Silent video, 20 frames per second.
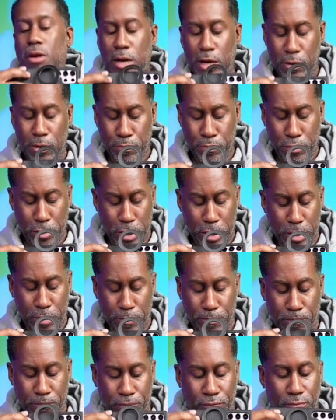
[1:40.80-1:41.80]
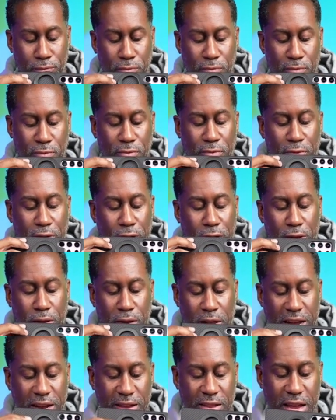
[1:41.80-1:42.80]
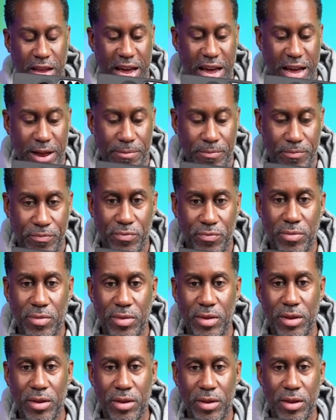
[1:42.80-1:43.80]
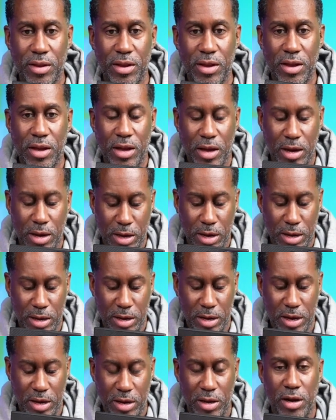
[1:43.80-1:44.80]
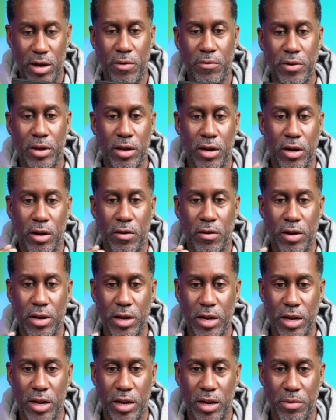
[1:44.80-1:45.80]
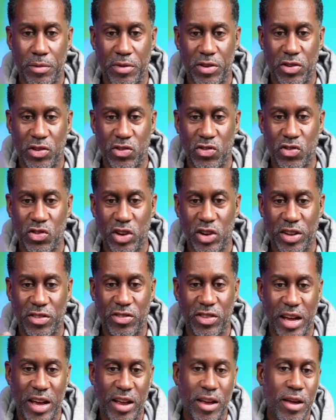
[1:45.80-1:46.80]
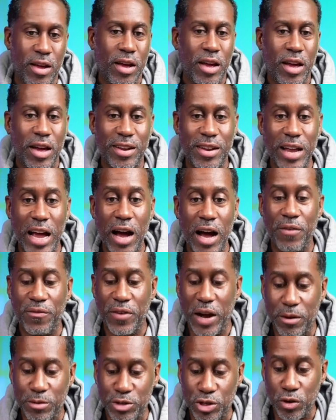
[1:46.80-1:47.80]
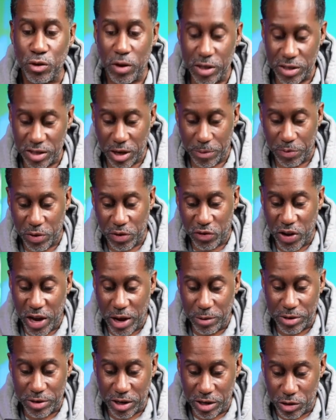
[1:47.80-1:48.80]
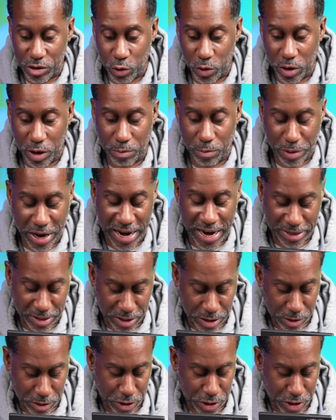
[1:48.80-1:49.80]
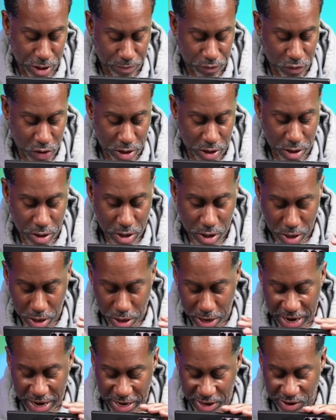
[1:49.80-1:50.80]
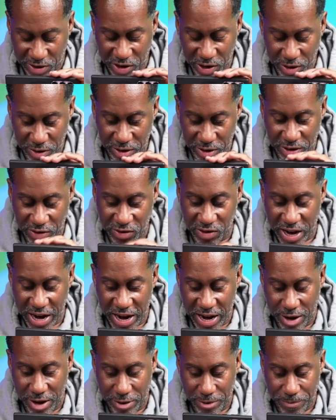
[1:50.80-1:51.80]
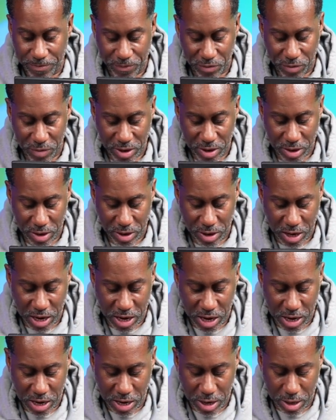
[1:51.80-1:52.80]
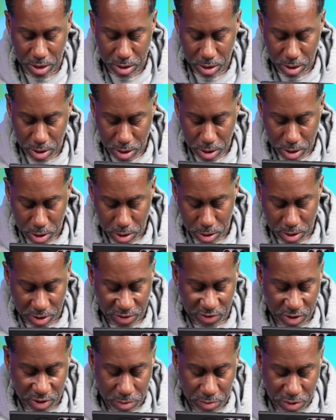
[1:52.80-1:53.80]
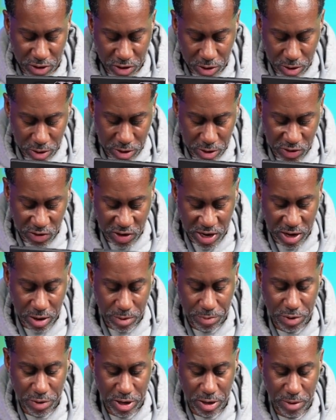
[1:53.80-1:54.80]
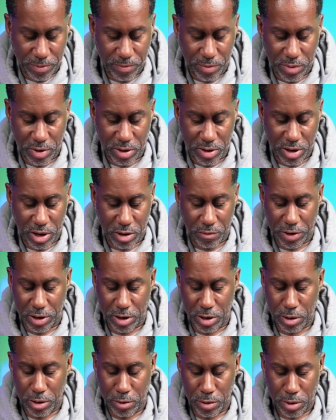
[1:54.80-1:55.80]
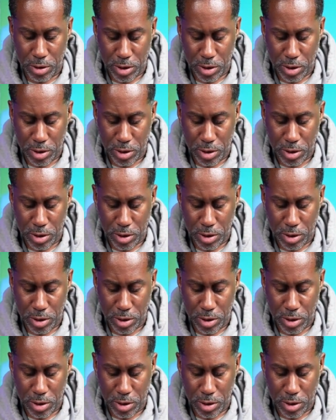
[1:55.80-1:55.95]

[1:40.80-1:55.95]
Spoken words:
I can put it like that. And then there we go. And let me just adjust that. And now if I was doing something, say I was going to do an unboxing or something, I can tilt this down. And let's see, let me tilt this down a bit. There we go.